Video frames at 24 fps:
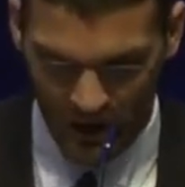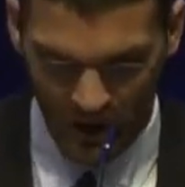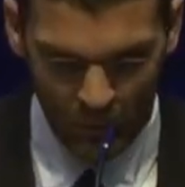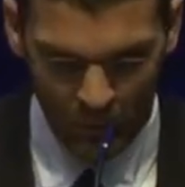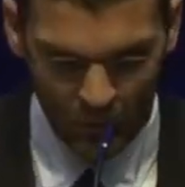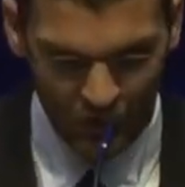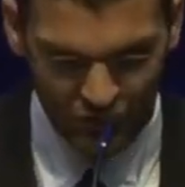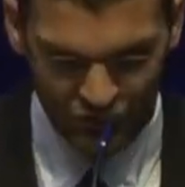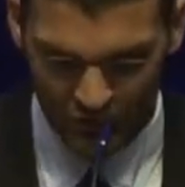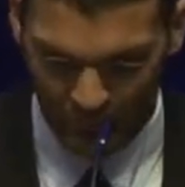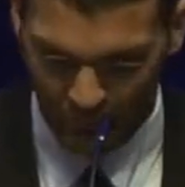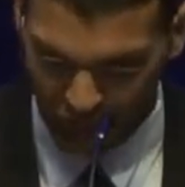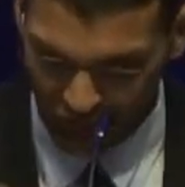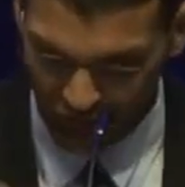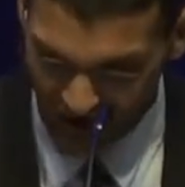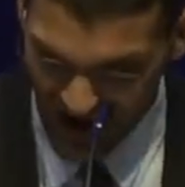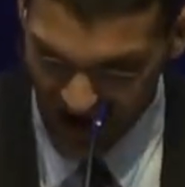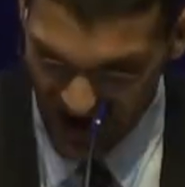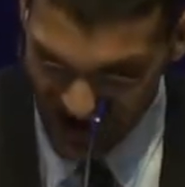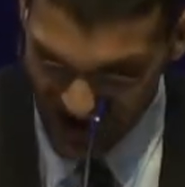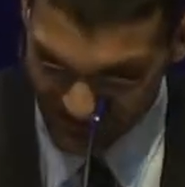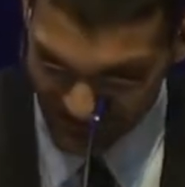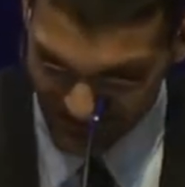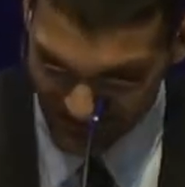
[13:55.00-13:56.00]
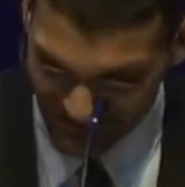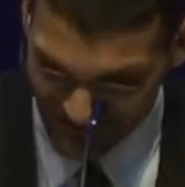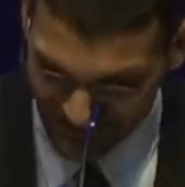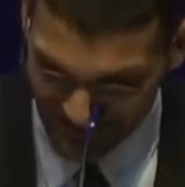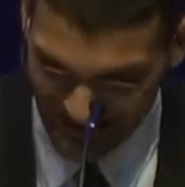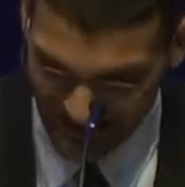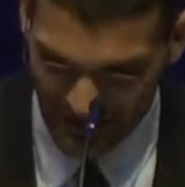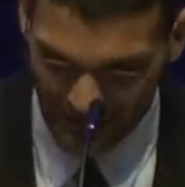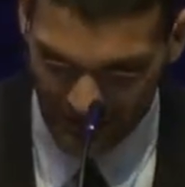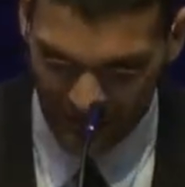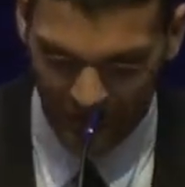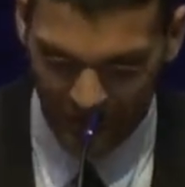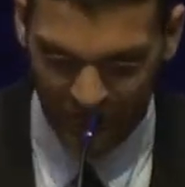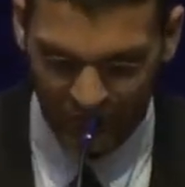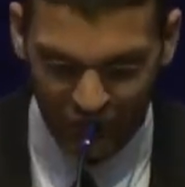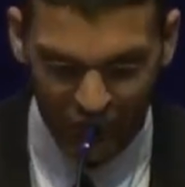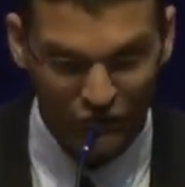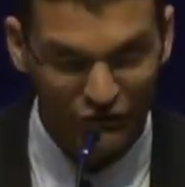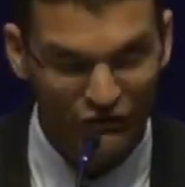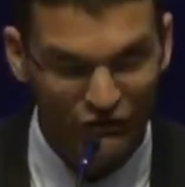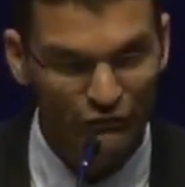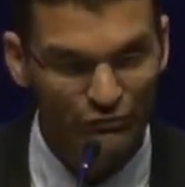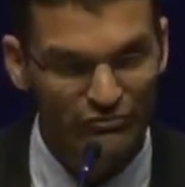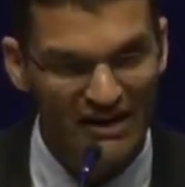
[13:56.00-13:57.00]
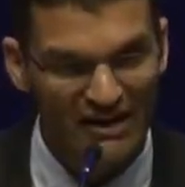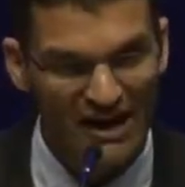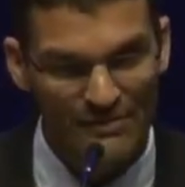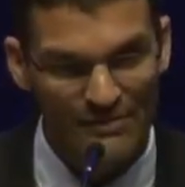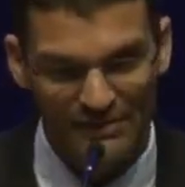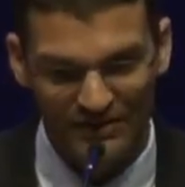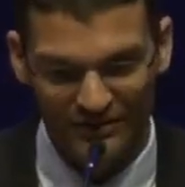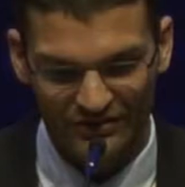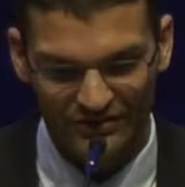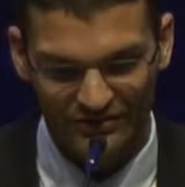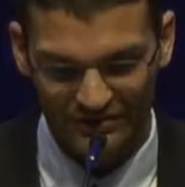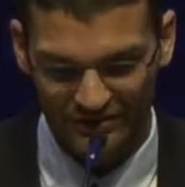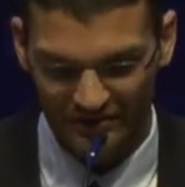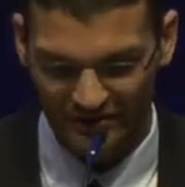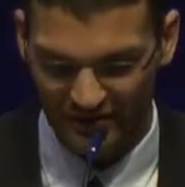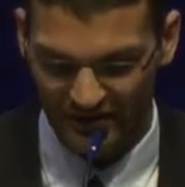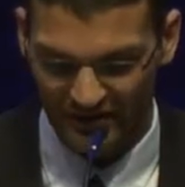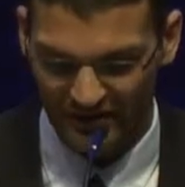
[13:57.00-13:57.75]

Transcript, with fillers: Well, surprisingly, the first premise